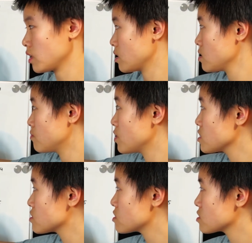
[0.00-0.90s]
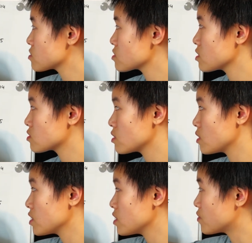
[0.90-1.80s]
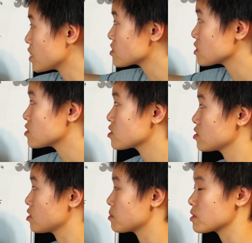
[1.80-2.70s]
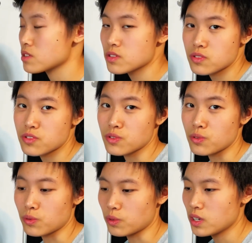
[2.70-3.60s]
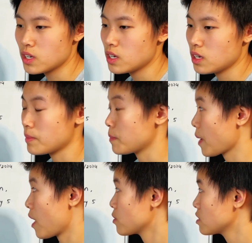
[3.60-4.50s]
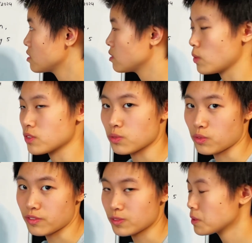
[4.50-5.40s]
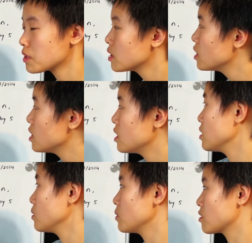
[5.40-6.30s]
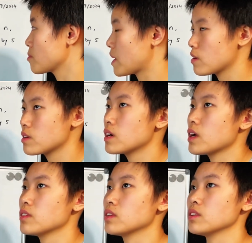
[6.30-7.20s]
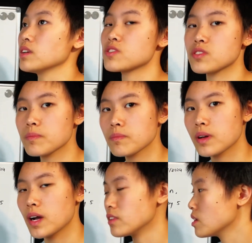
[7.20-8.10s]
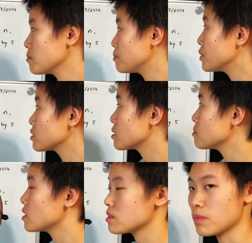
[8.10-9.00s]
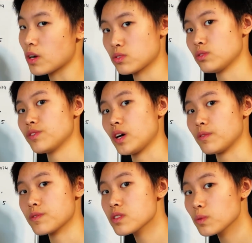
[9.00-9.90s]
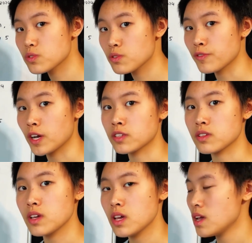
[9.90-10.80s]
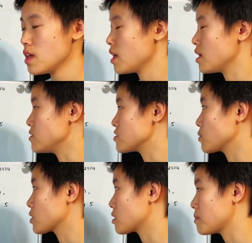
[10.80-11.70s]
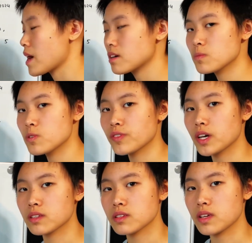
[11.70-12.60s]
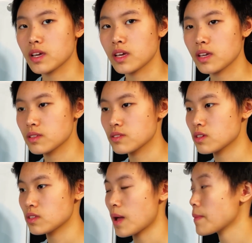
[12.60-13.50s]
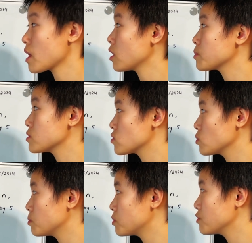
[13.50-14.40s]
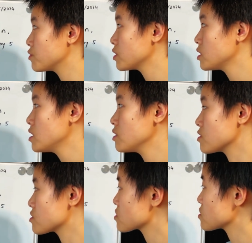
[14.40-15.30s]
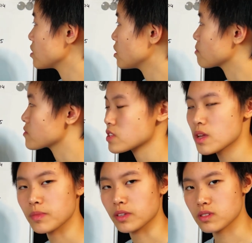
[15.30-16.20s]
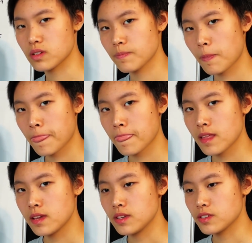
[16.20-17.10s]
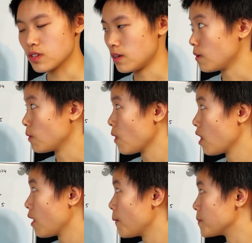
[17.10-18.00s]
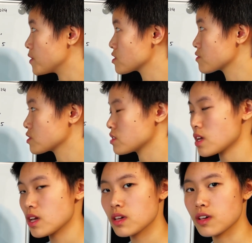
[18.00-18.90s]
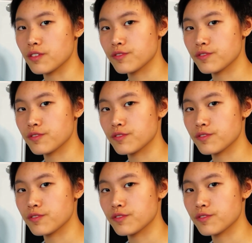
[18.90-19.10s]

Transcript: Okay, raise each of the numbers to a power 1, 2, 3, 4, whatever power, and then list them, and then put them in modulo 5. See what you find, and see what kind of pattern you find, and that might help you to prove this statement. So this is for today.